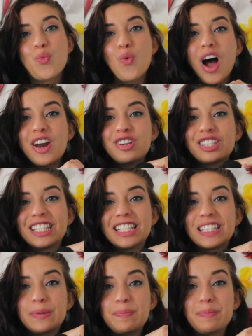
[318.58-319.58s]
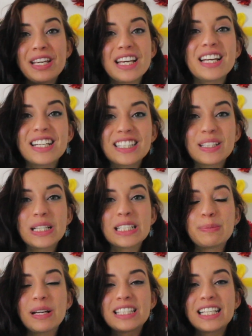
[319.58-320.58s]
what does this mean?
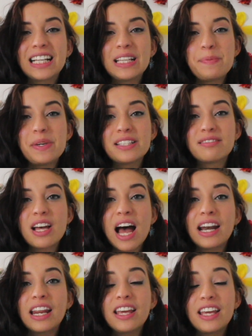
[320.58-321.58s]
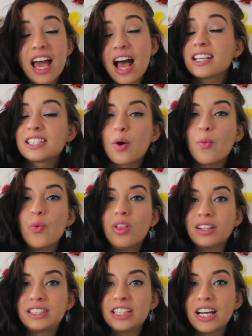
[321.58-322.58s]
This basically means that yes,
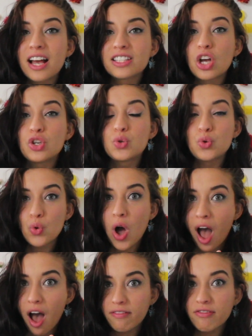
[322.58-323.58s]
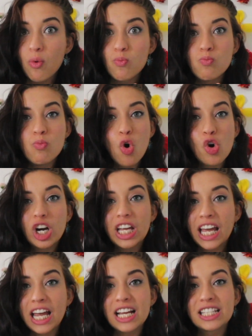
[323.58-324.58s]
Latinas do have more
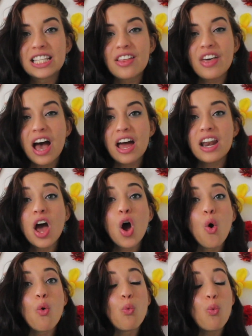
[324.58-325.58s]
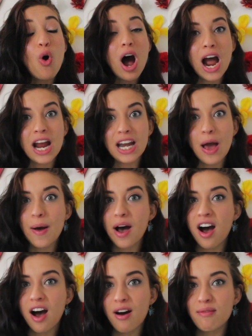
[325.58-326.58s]
kids than white
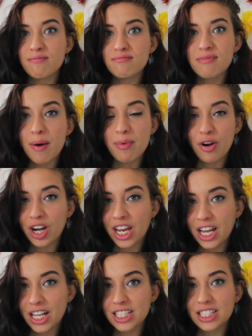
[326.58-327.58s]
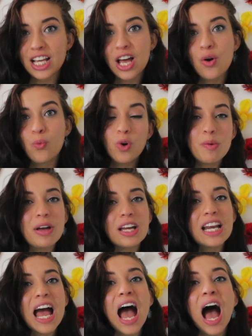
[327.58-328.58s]
Americans
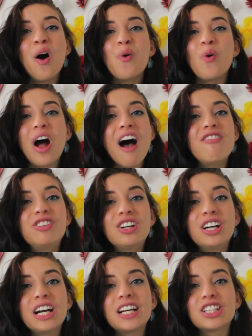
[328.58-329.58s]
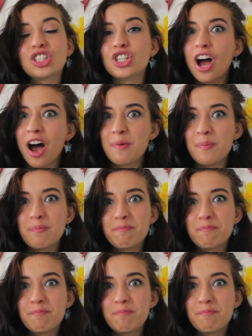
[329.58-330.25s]
women. However, it's not